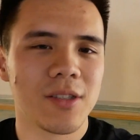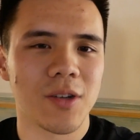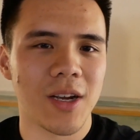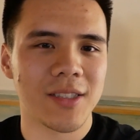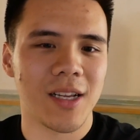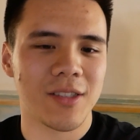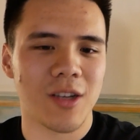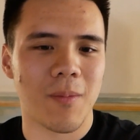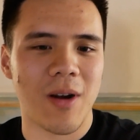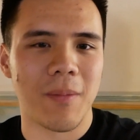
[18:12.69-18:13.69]
So guys, I'll
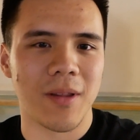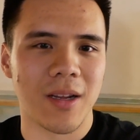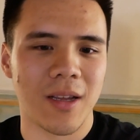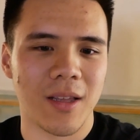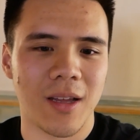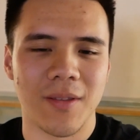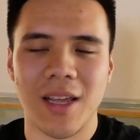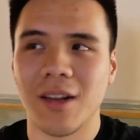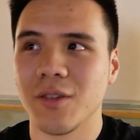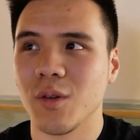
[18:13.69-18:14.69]
stop rambling and
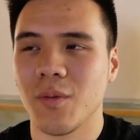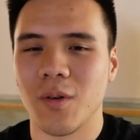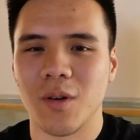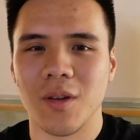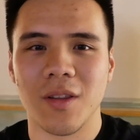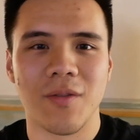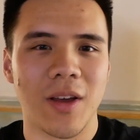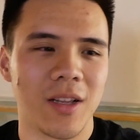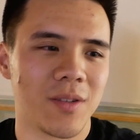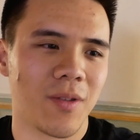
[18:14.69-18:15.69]
that'll do for the Venice